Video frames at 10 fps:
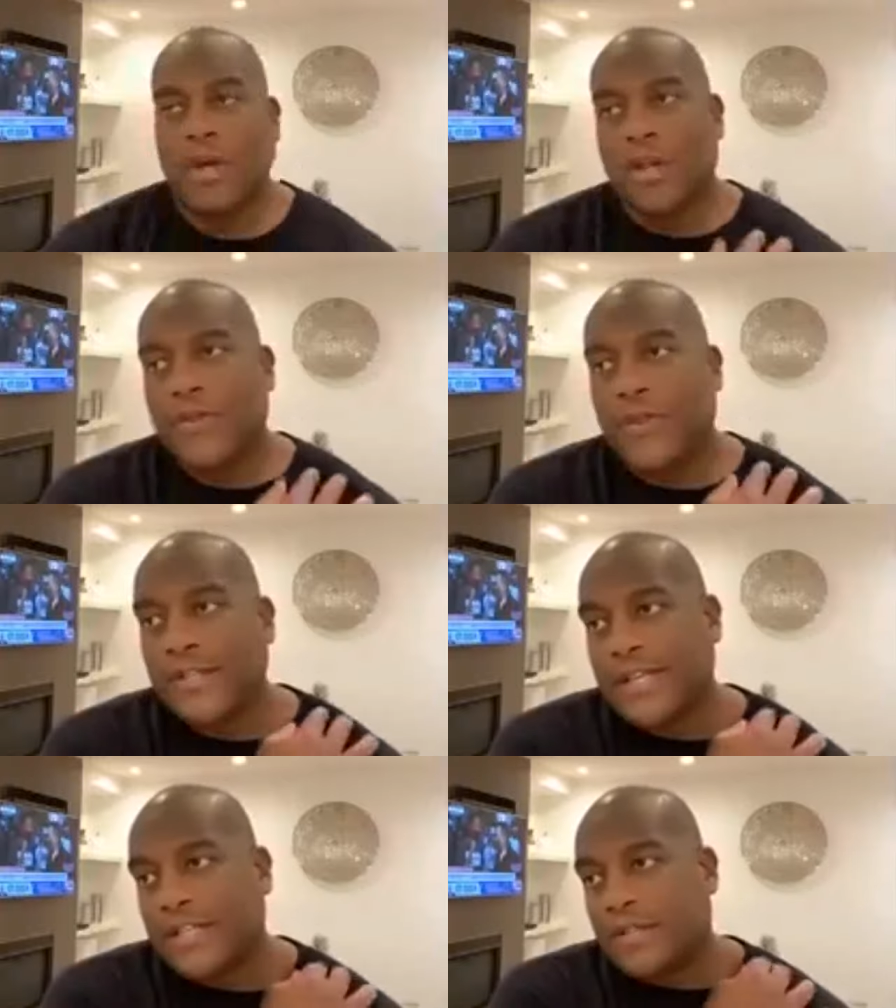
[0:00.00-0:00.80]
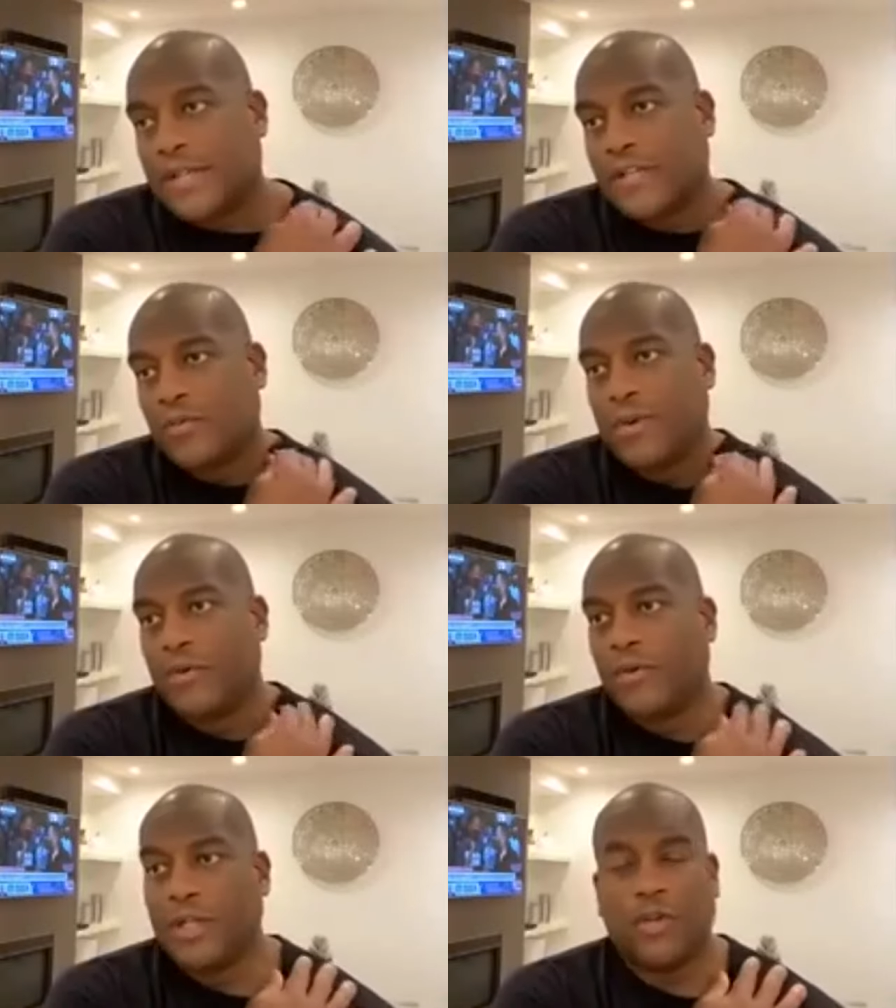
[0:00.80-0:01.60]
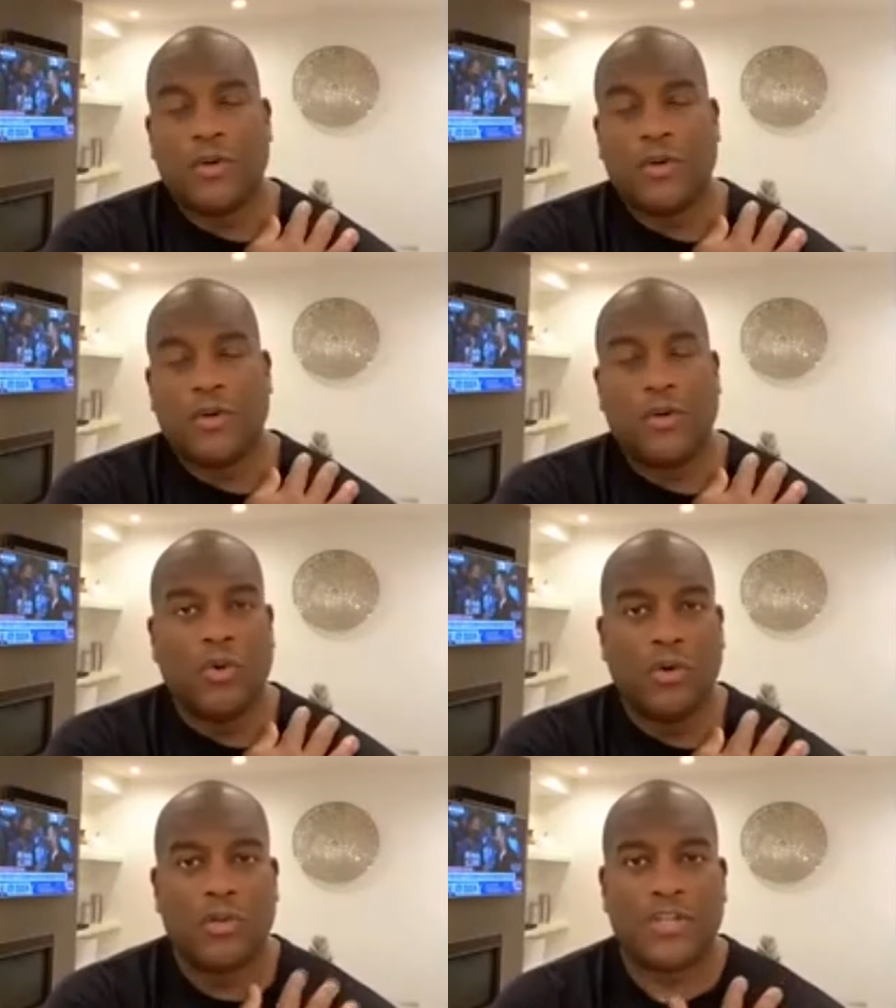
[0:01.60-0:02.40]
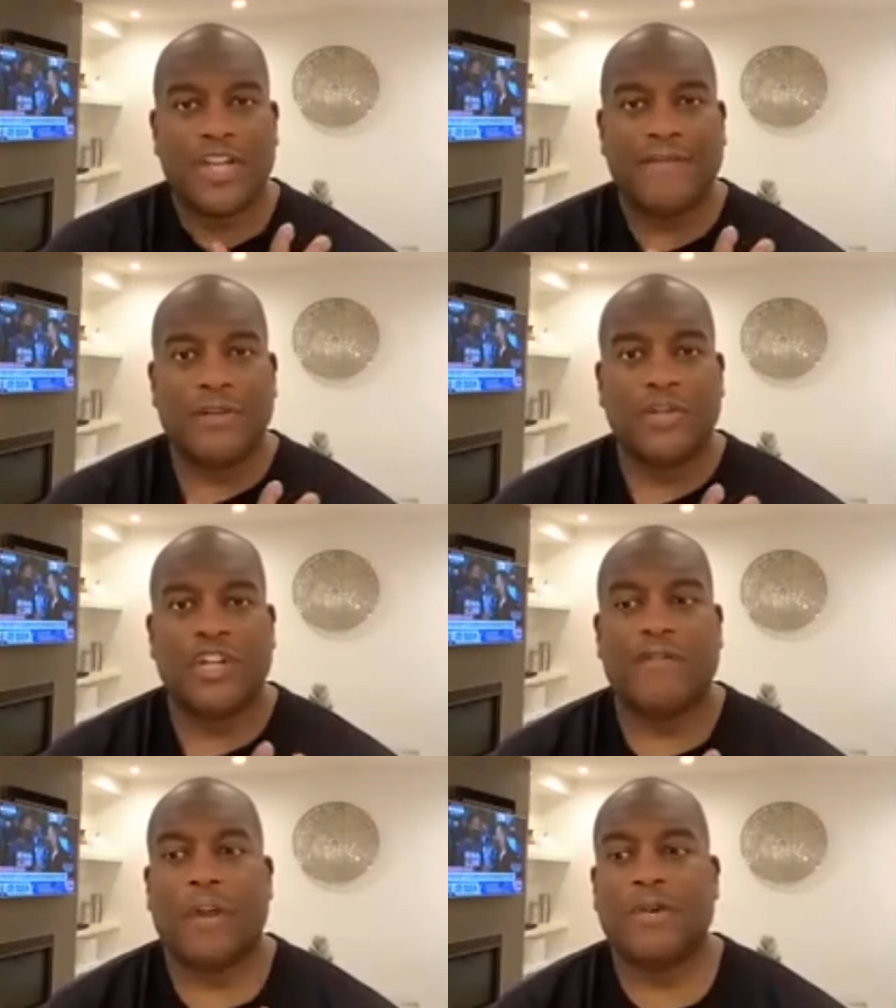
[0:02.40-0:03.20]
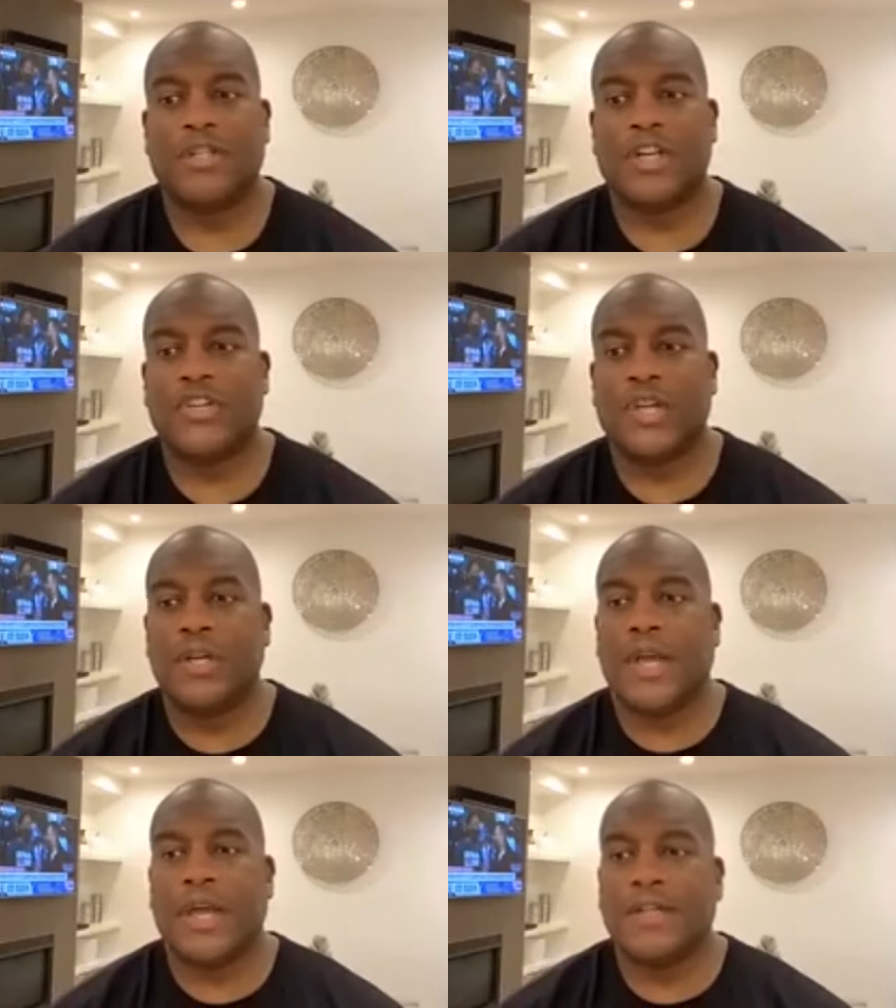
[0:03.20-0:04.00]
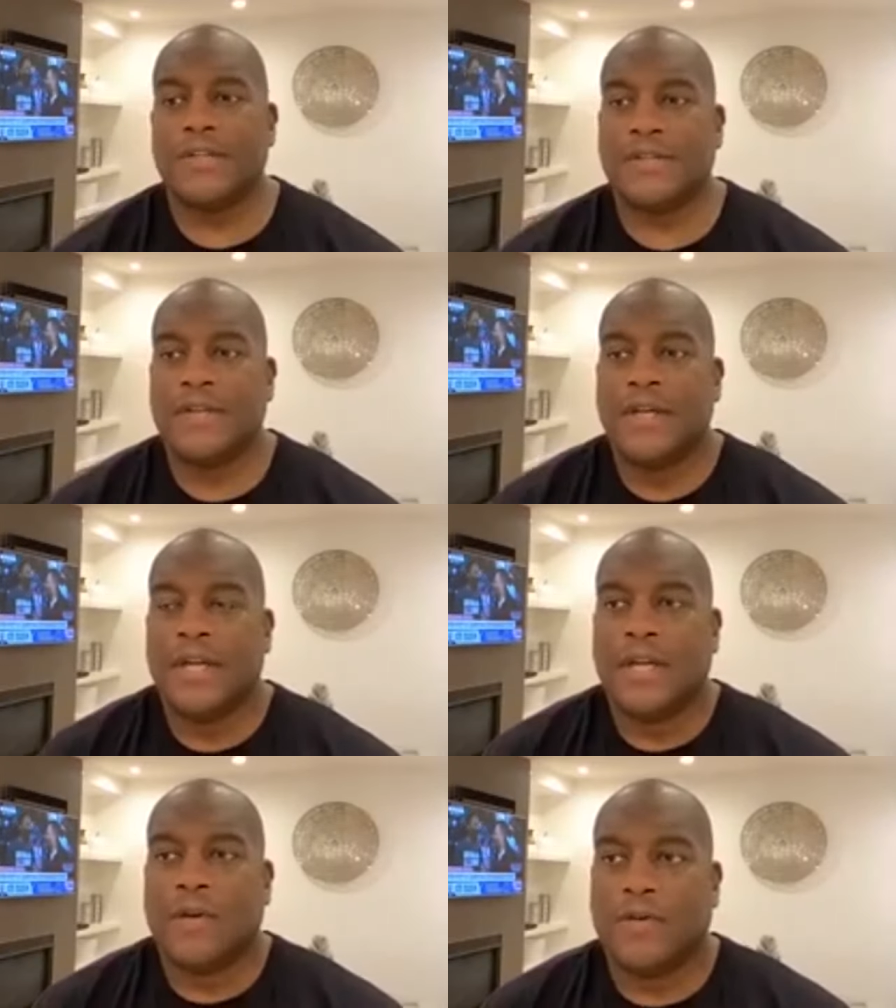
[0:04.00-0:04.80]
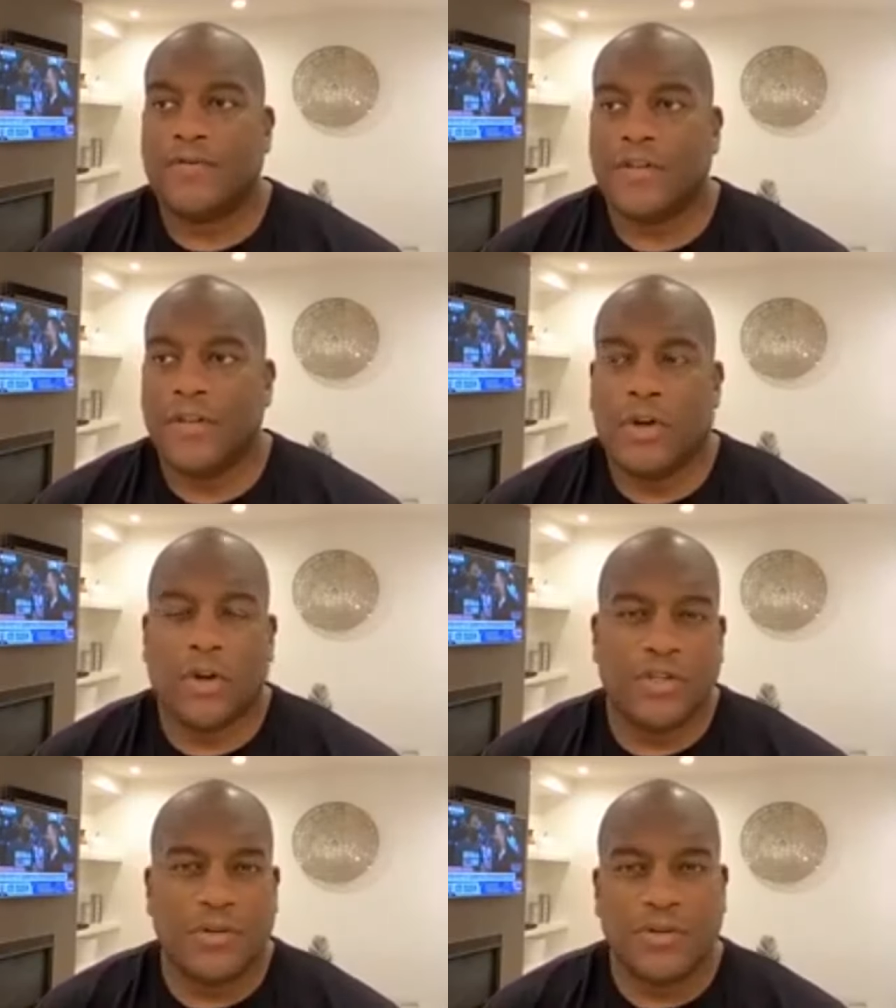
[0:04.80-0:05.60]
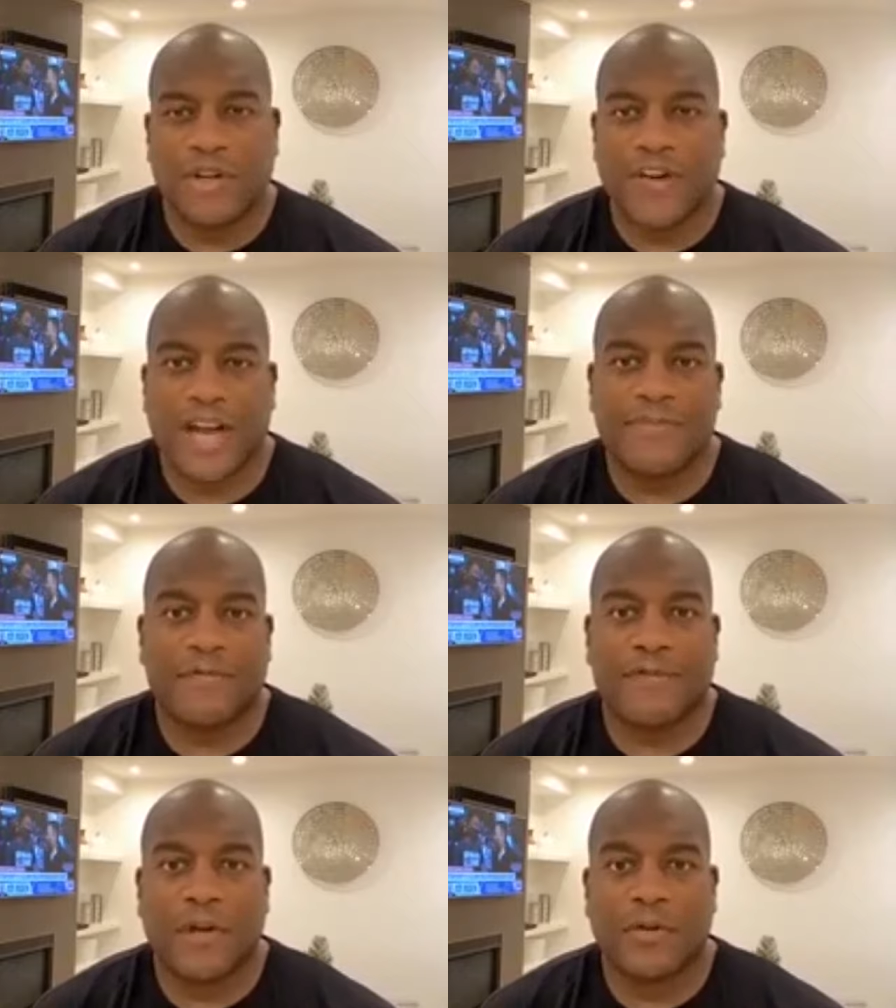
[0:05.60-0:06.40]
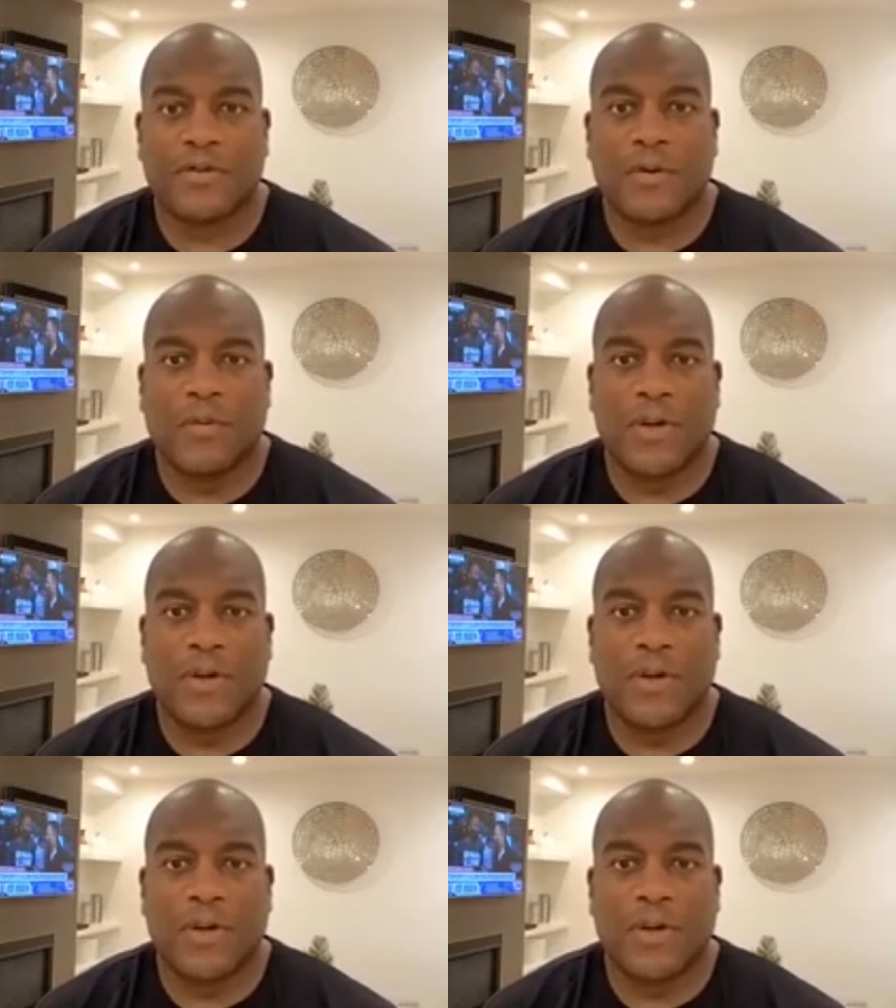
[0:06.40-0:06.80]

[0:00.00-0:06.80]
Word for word: one of the things that's that's been really cool with the evolution of our position is we've you know it goes through different ebbs and flows.